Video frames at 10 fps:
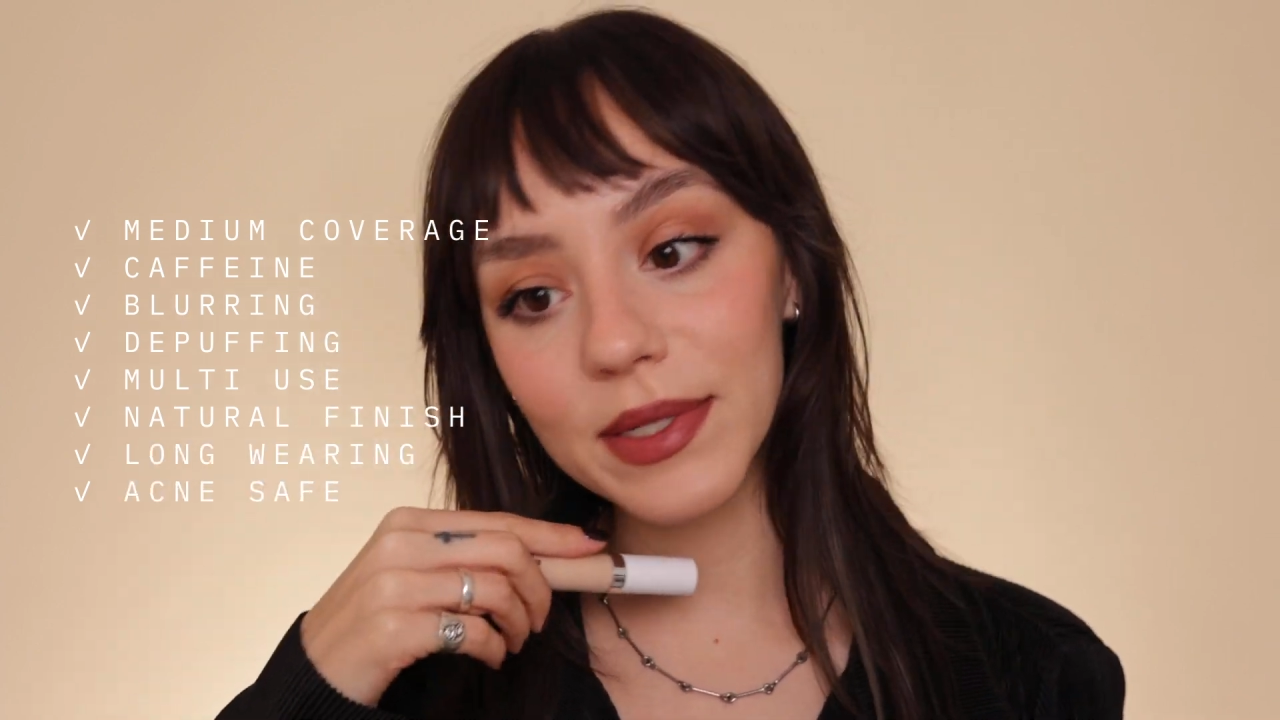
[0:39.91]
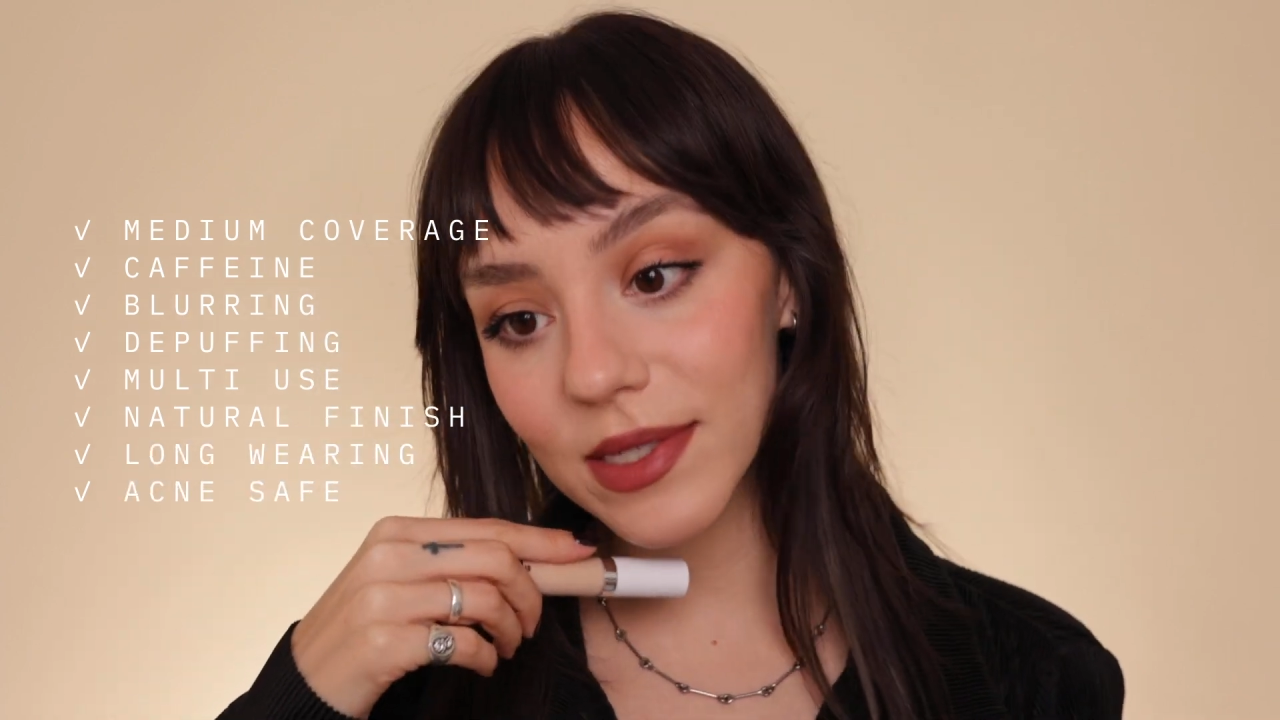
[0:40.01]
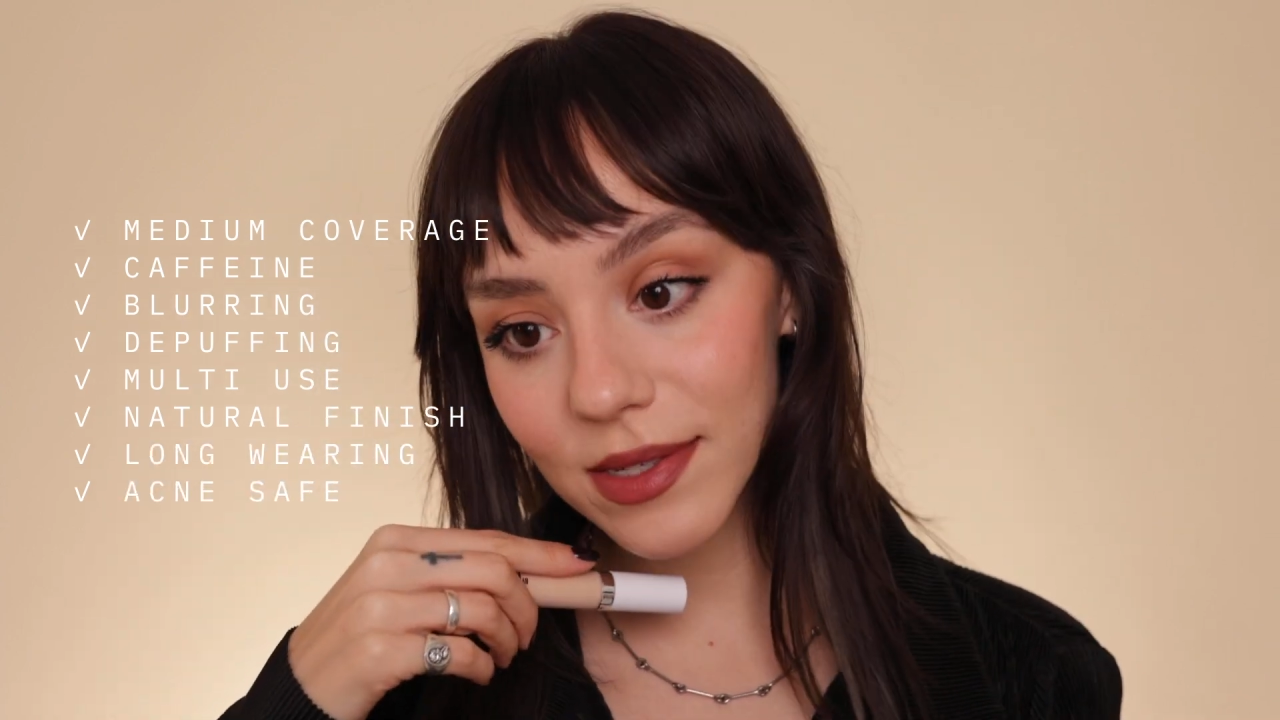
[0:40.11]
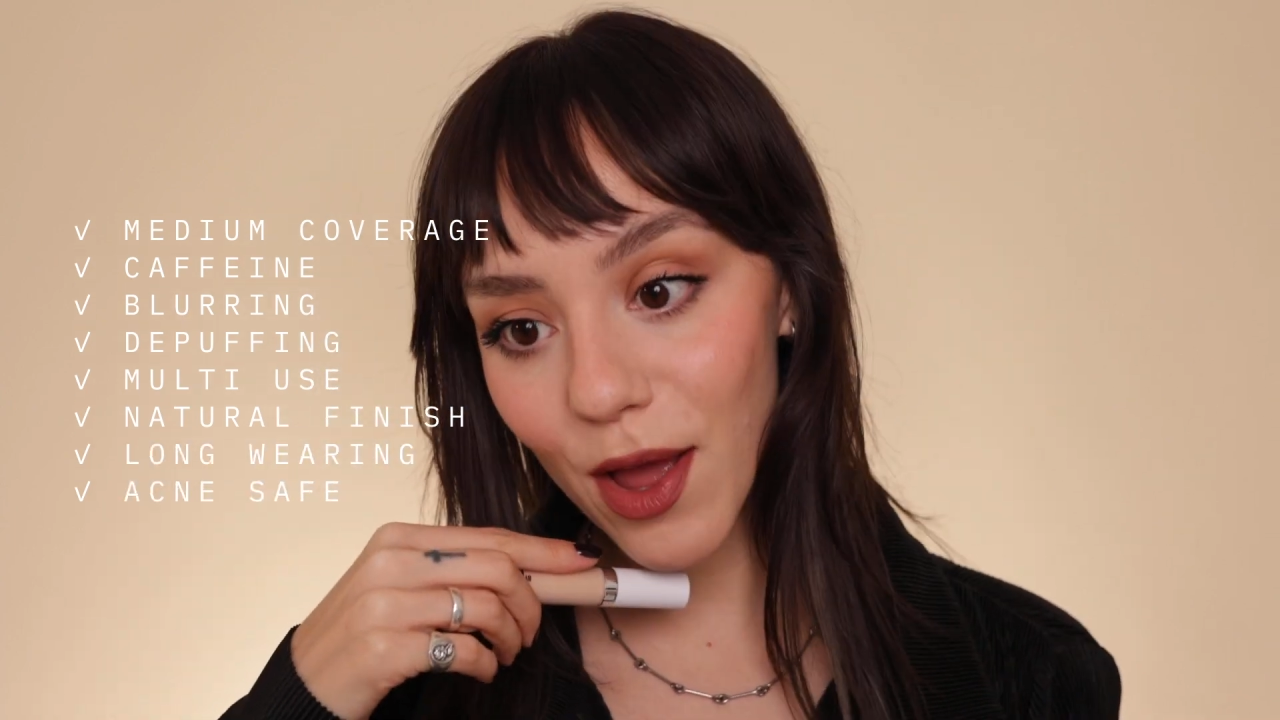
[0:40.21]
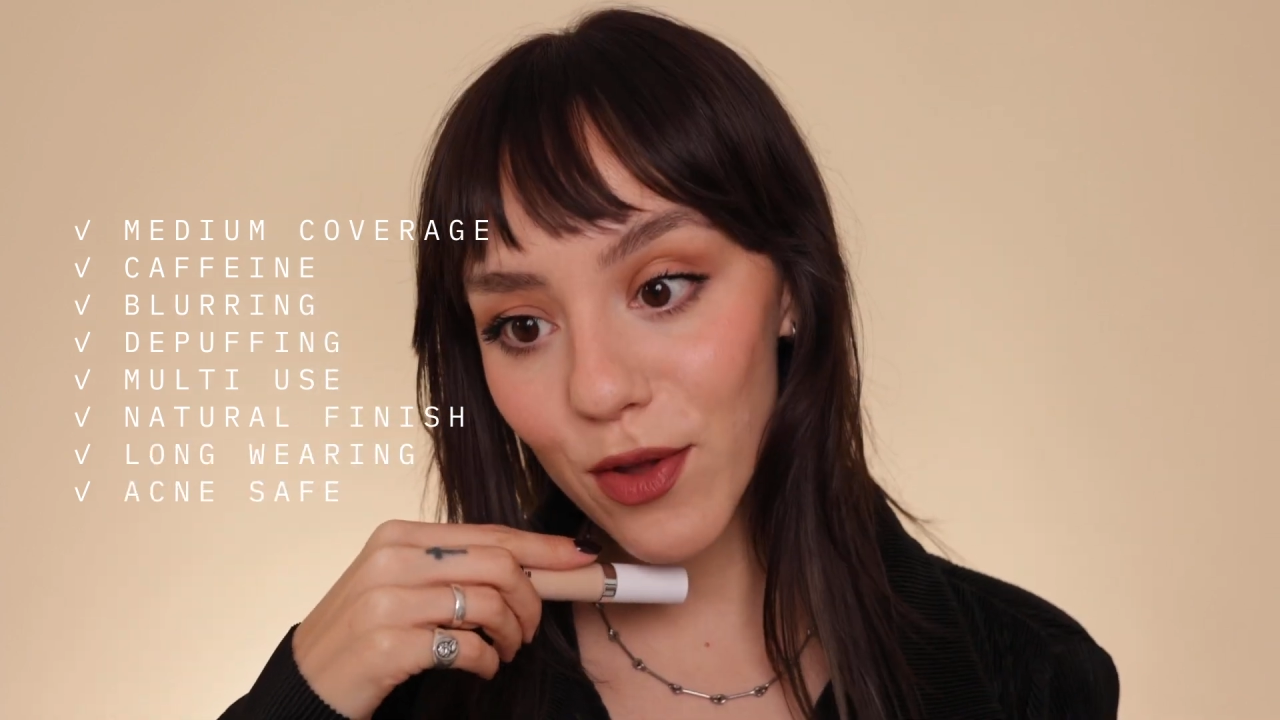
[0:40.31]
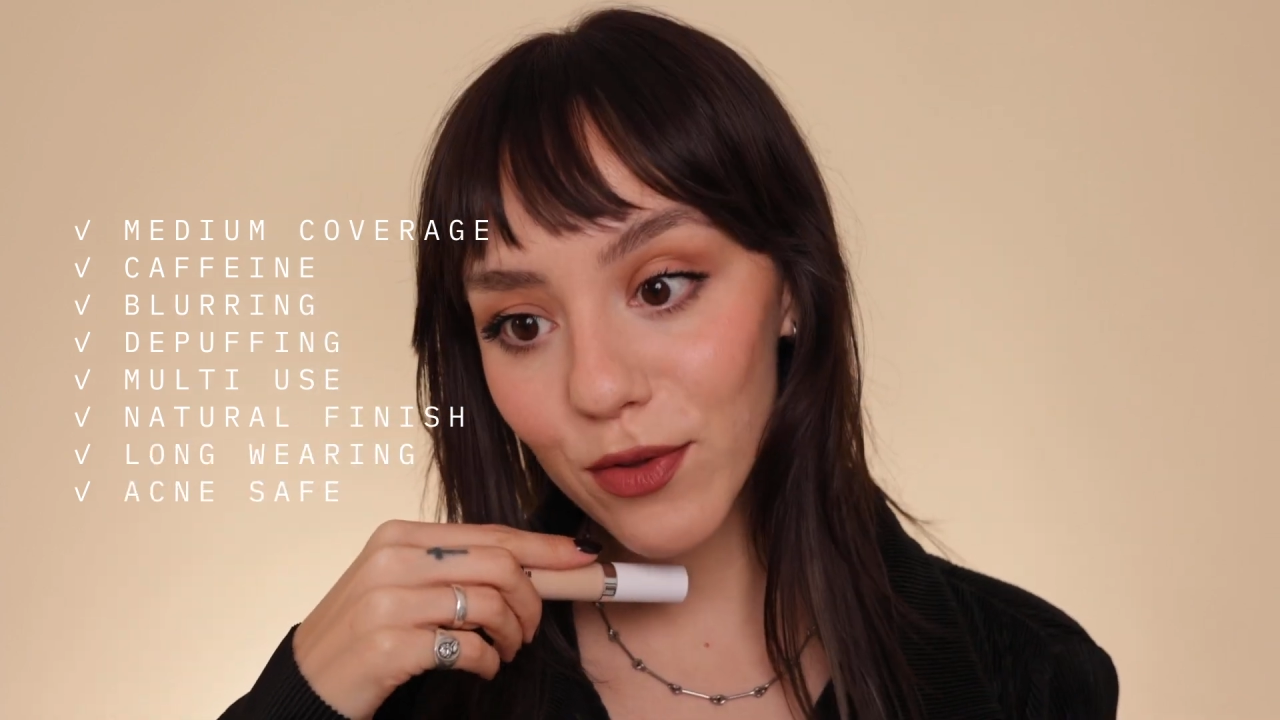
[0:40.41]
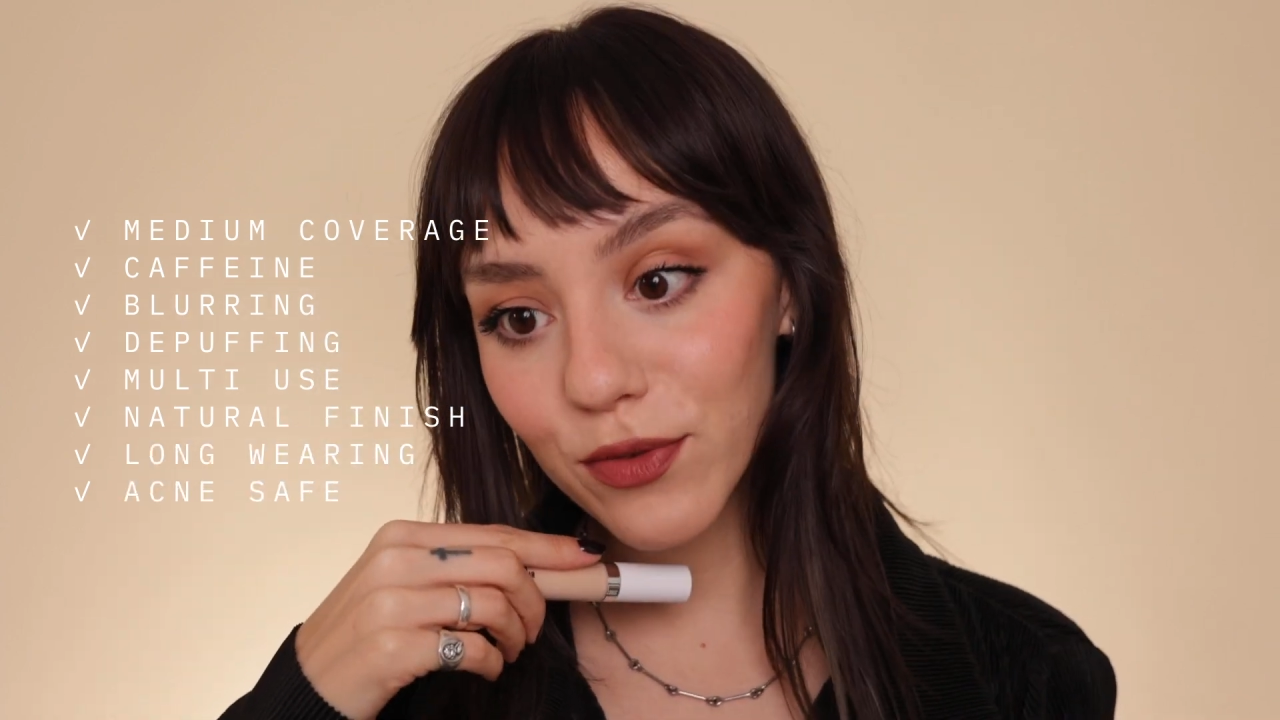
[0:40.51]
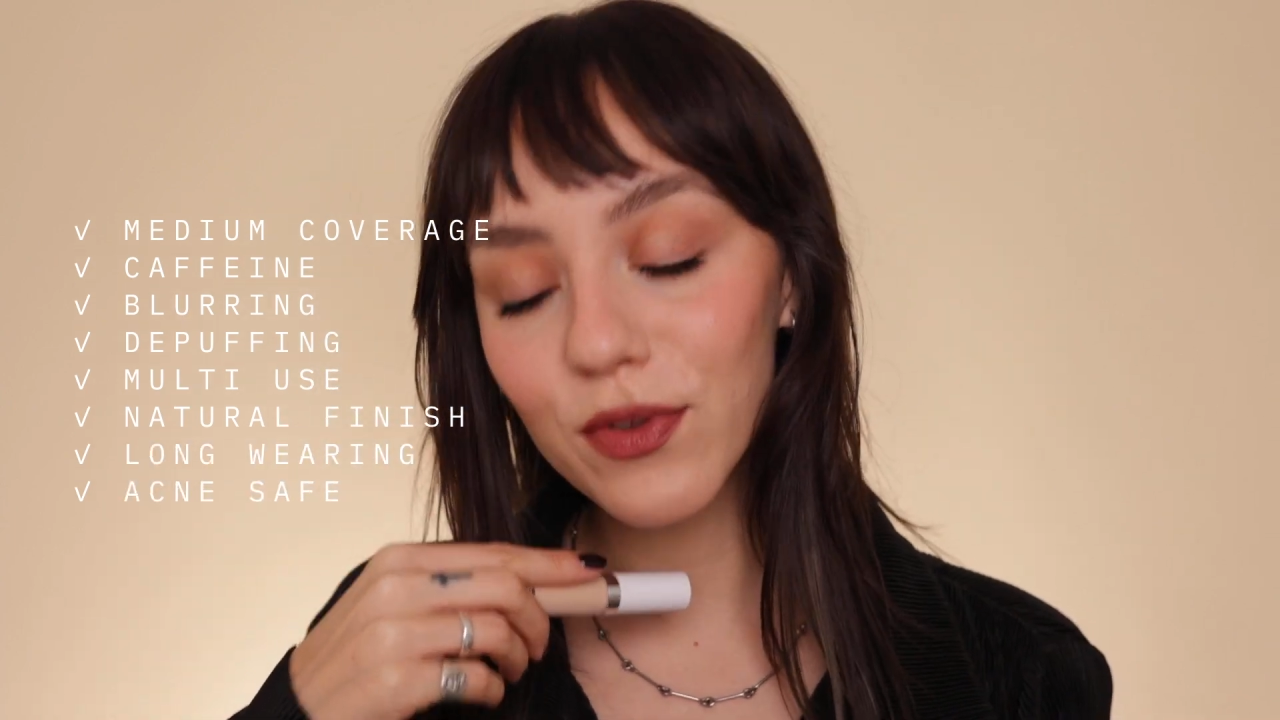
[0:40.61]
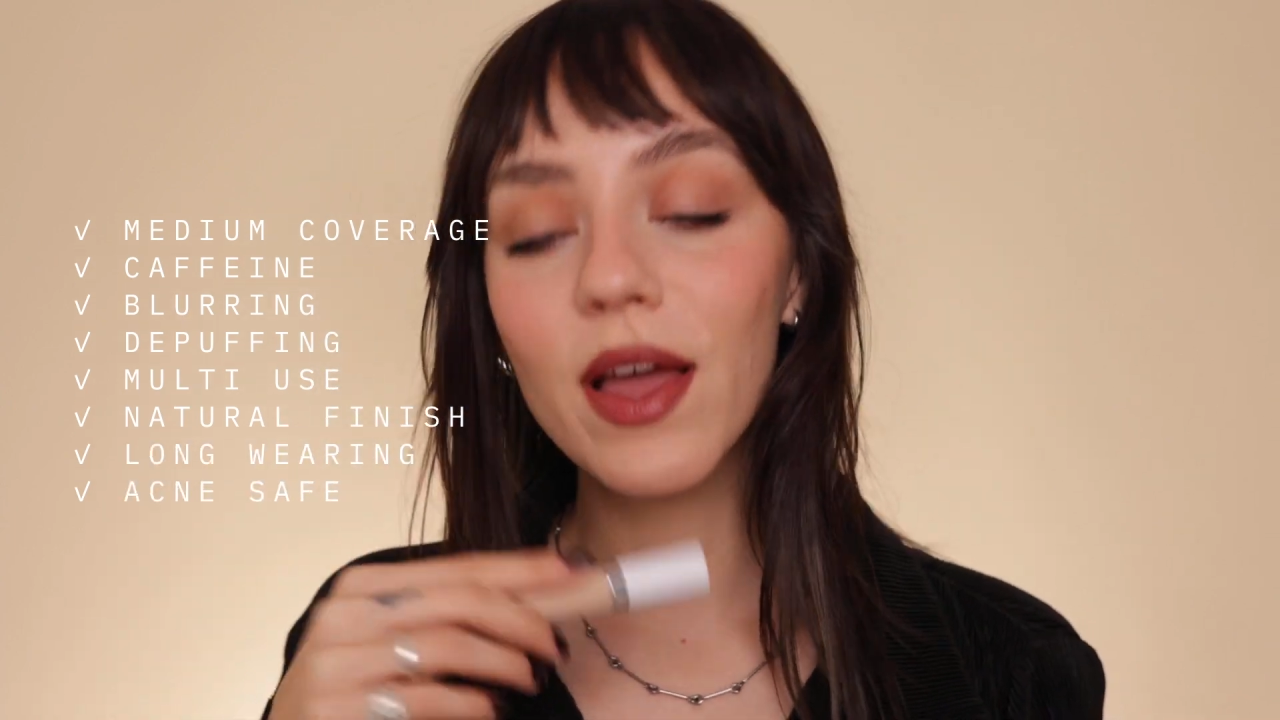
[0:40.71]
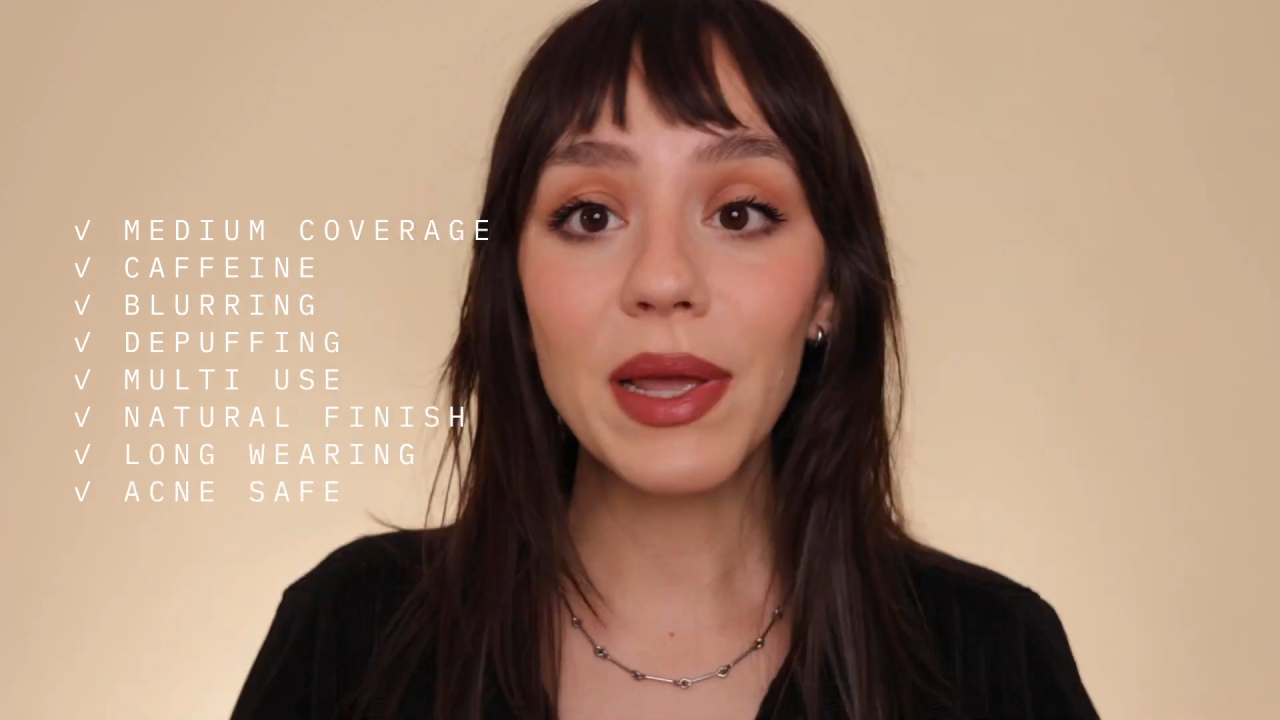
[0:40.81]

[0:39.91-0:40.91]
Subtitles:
myself.